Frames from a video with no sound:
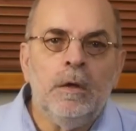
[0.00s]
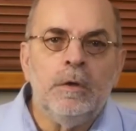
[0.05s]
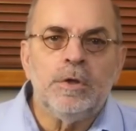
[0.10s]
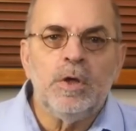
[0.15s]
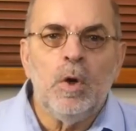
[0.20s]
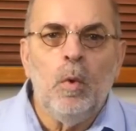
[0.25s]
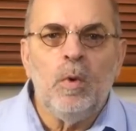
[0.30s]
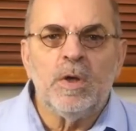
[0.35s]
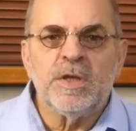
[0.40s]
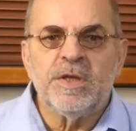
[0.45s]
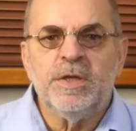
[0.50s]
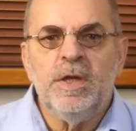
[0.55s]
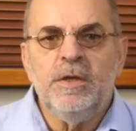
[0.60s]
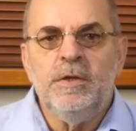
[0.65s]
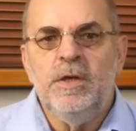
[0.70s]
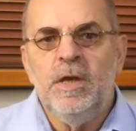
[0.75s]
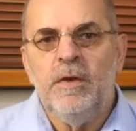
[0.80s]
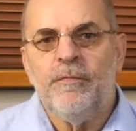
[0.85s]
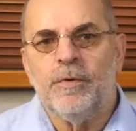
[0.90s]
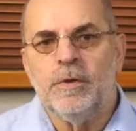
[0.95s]
So what's the
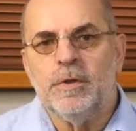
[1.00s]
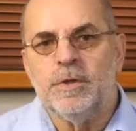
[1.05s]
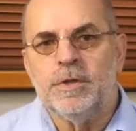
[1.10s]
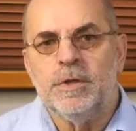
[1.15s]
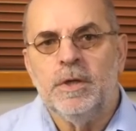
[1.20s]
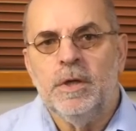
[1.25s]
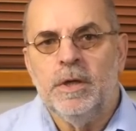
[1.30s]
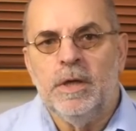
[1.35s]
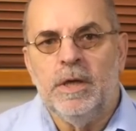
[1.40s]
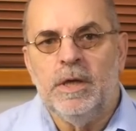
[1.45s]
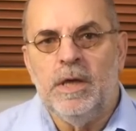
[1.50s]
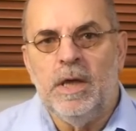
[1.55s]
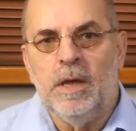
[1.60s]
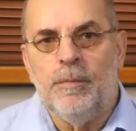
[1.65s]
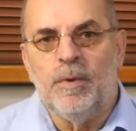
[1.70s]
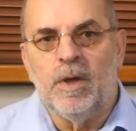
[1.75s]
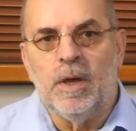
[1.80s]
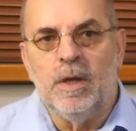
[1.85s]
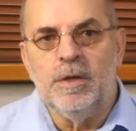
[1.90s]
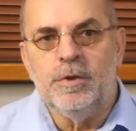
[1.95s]
difference in the
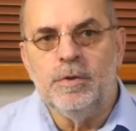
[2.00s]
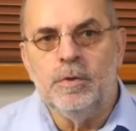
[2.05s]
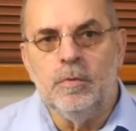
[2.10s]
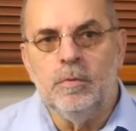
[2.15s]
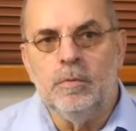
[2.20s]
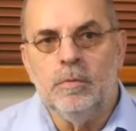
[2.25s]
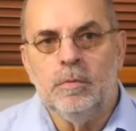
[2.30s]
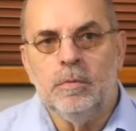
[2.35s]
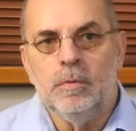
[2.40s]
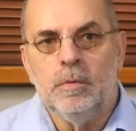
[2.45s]
M K two?